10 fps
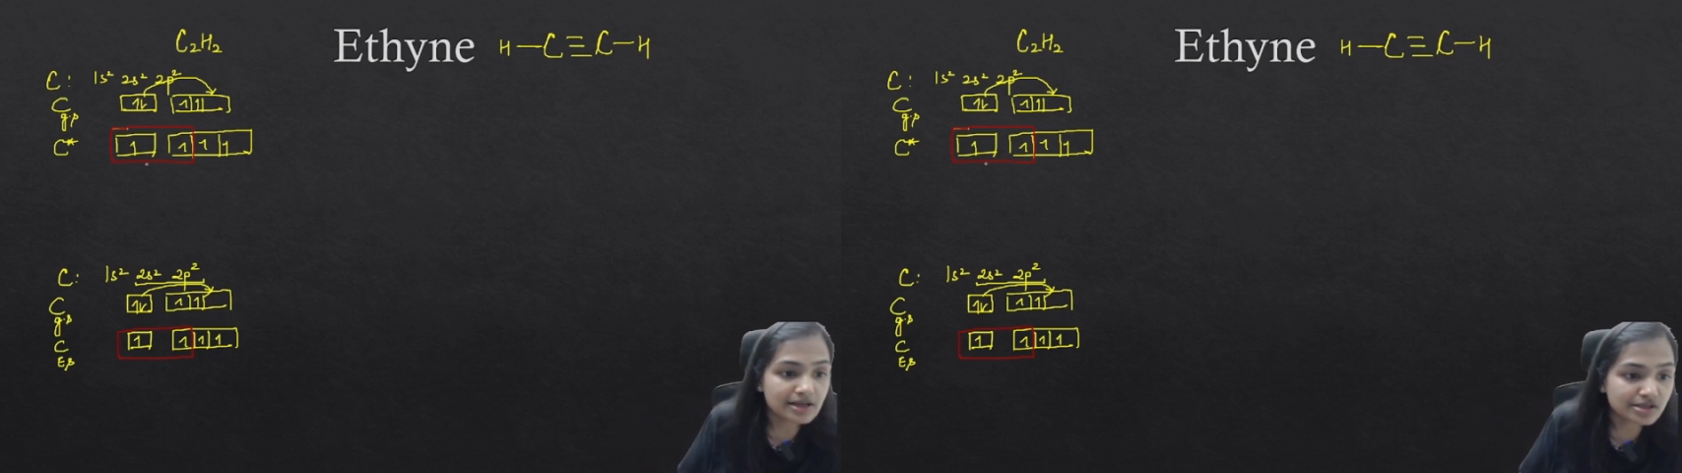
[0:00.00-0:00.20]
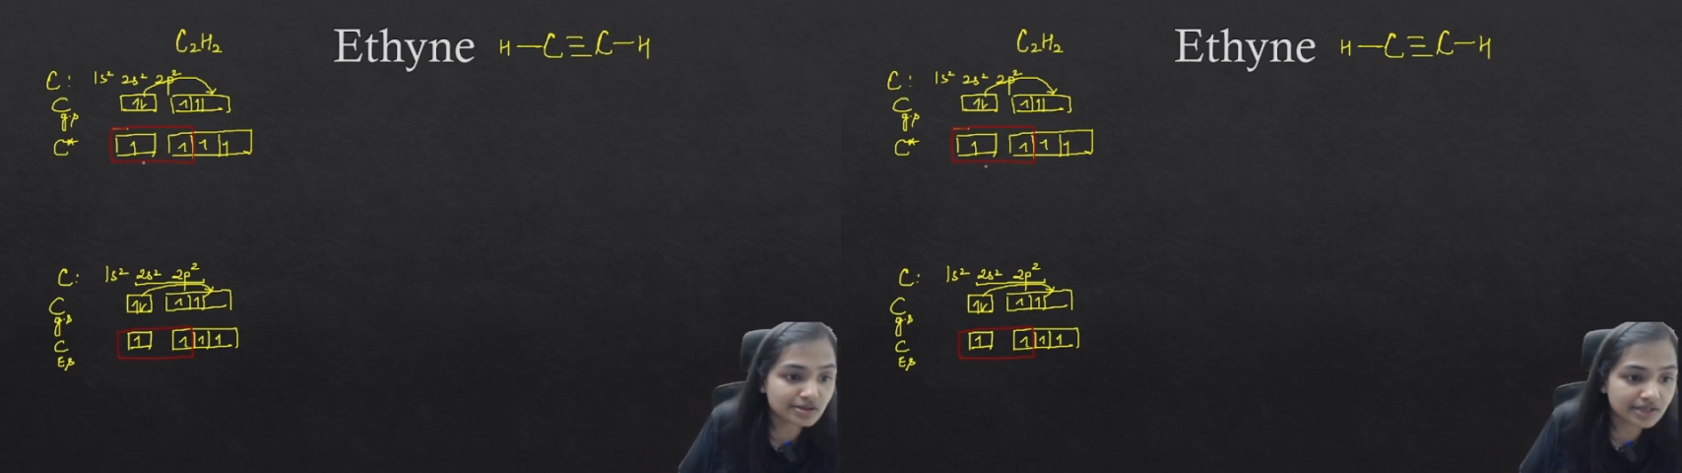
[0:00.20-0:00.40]

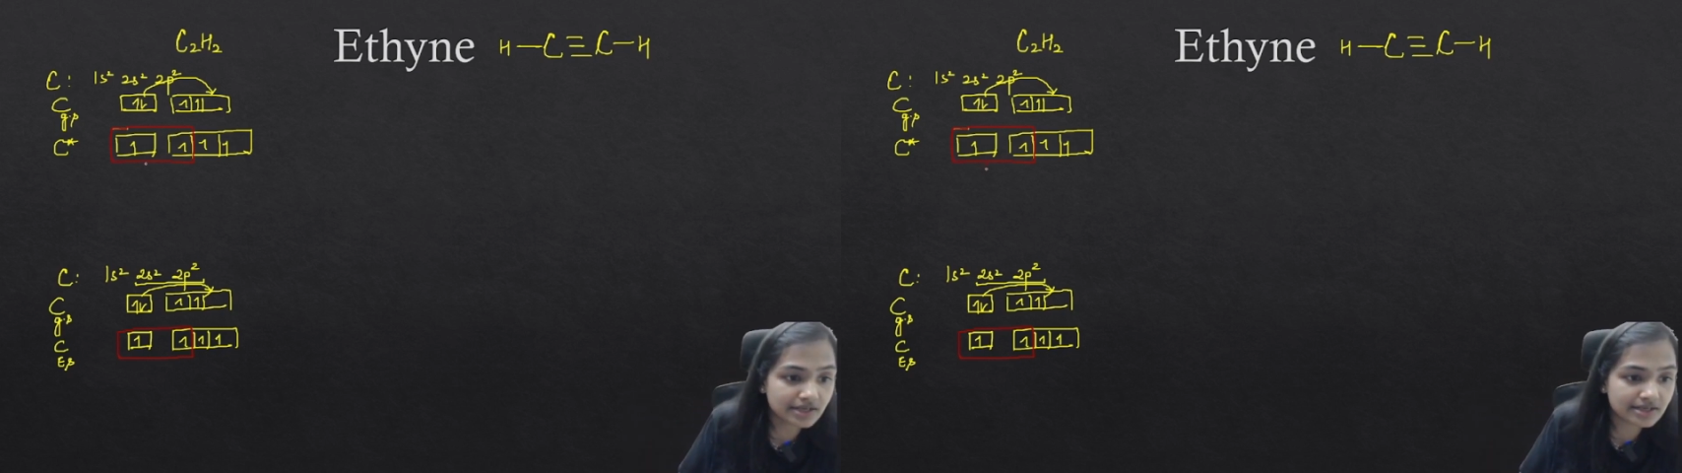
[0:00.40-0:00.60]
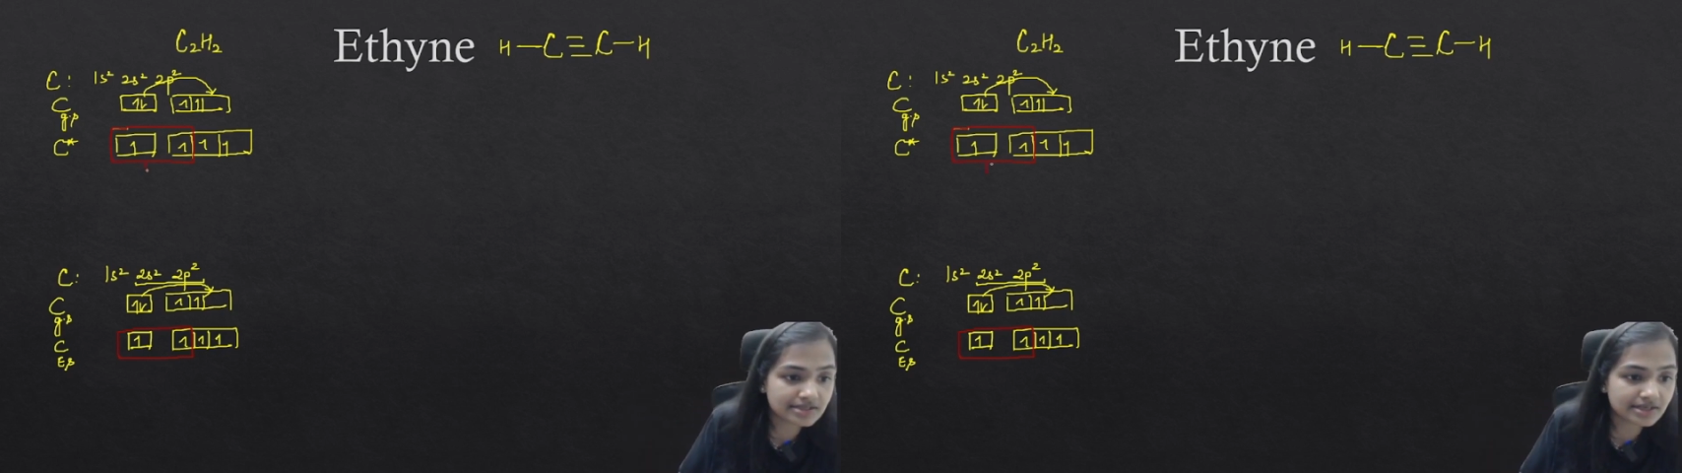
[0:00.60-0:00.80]
So
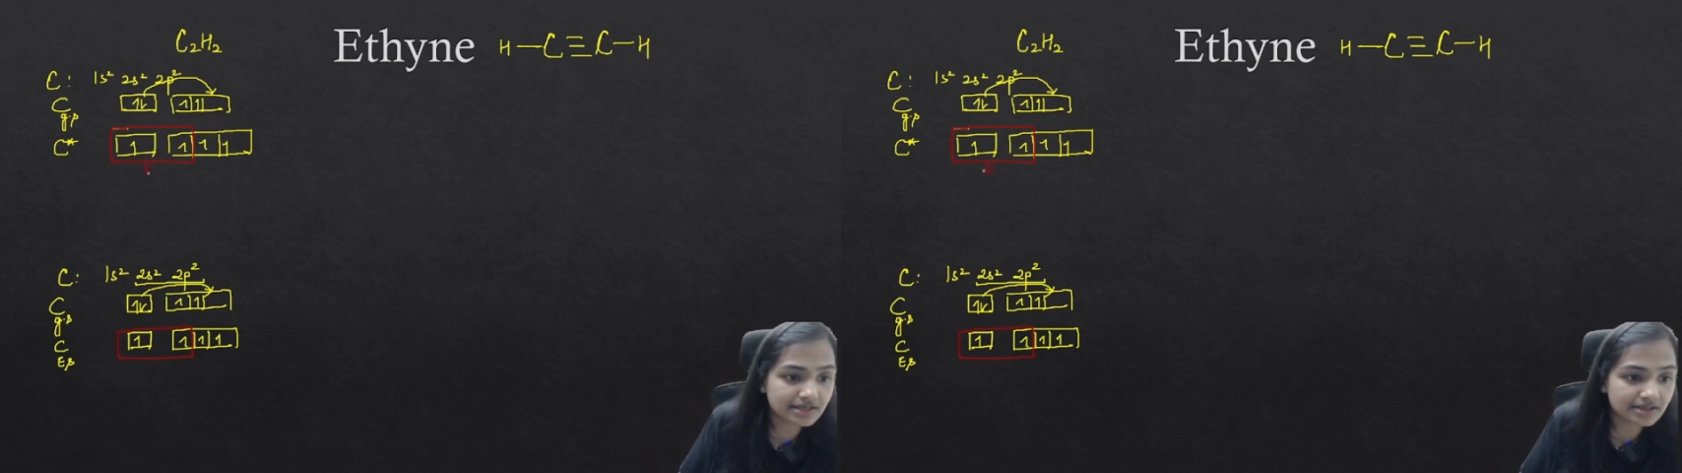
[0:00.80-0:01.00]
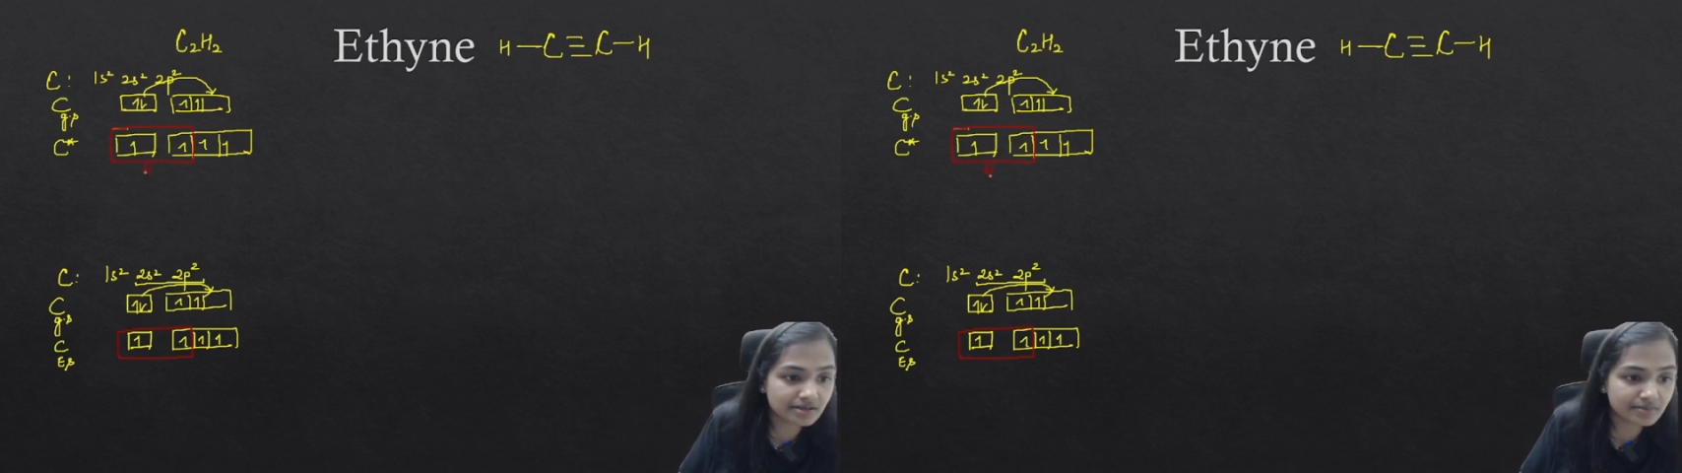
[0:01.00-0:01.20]
there is an
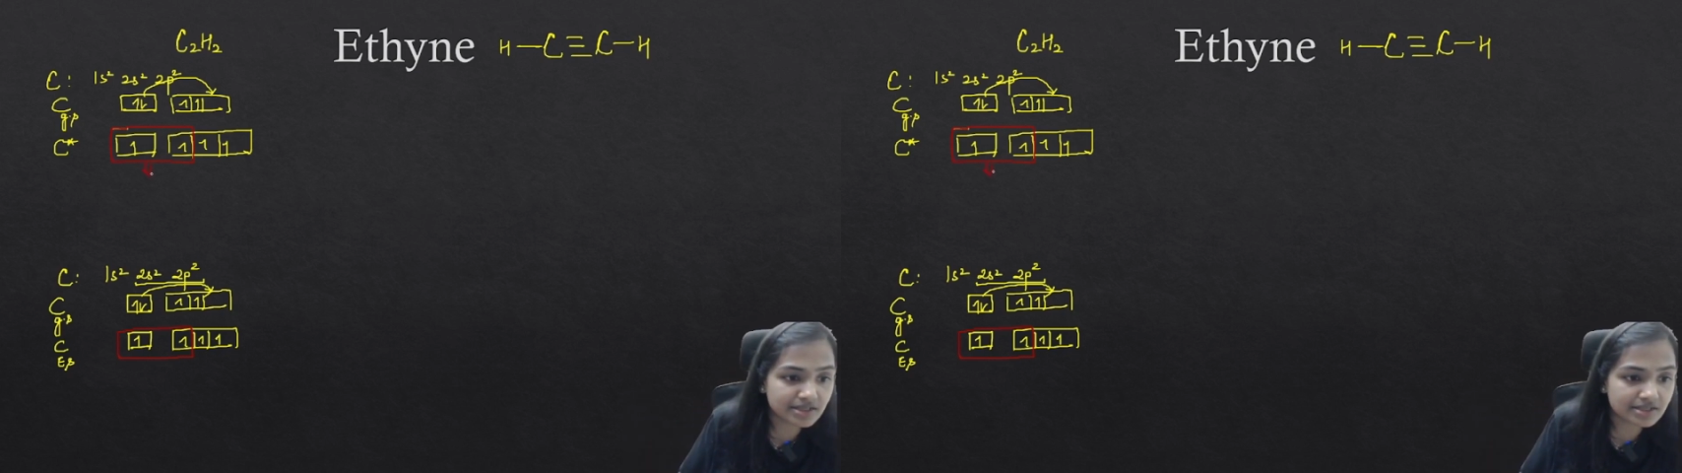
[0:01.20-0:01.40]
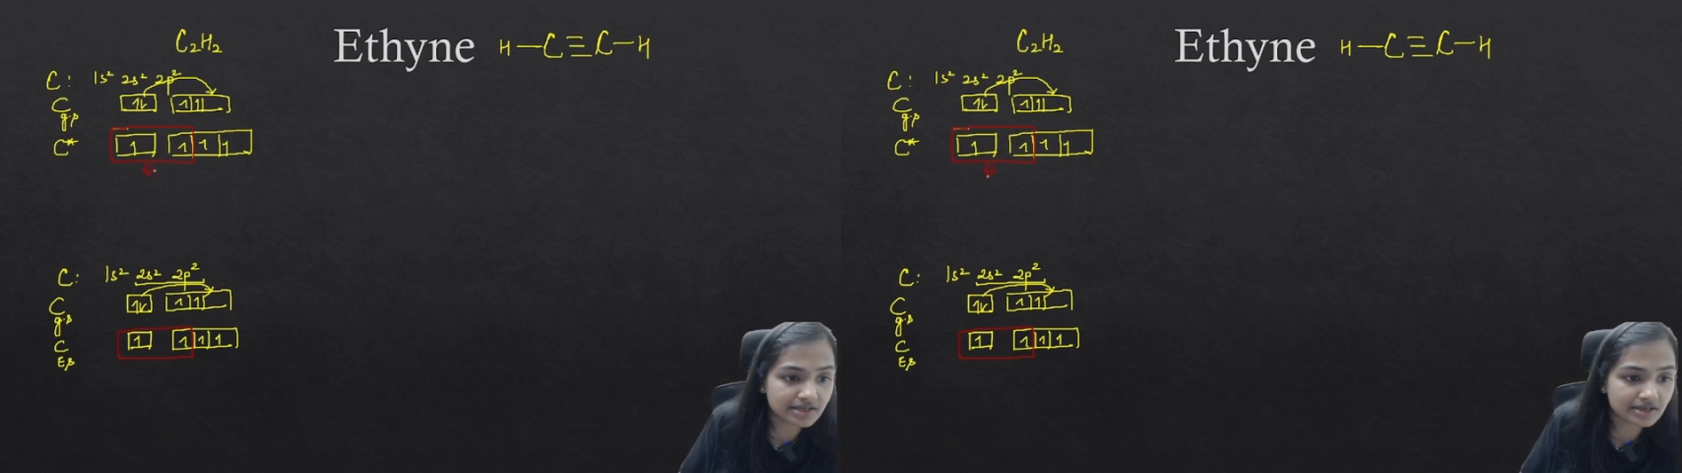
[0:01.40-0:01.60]

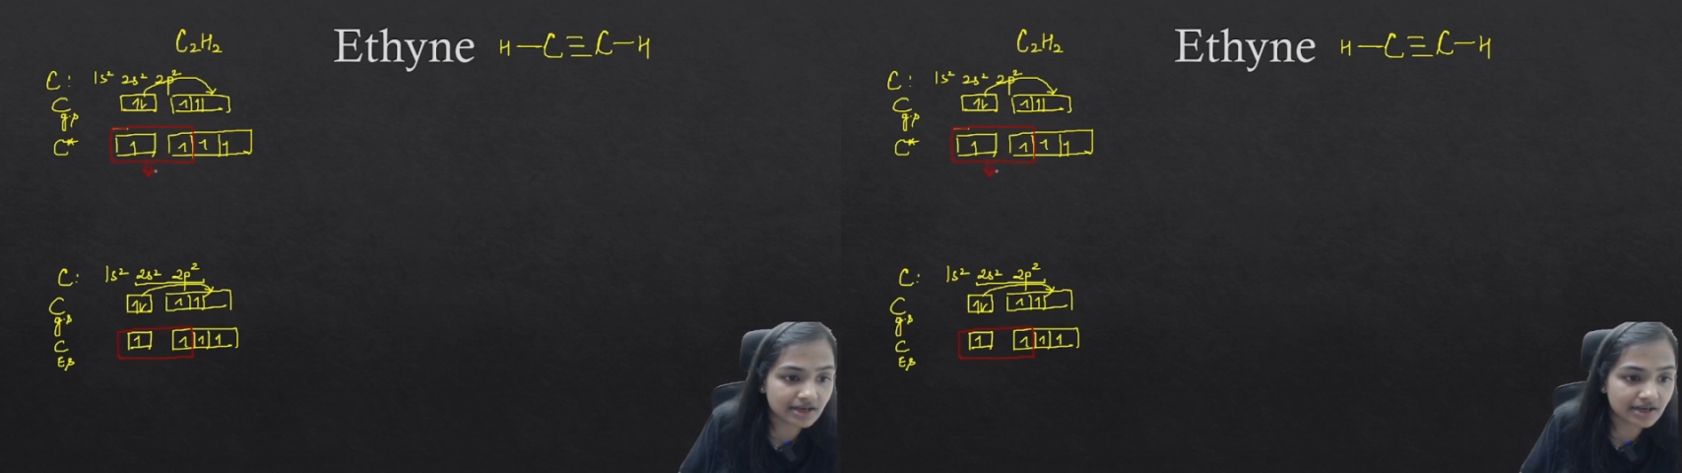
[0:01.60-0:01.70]
intermixing,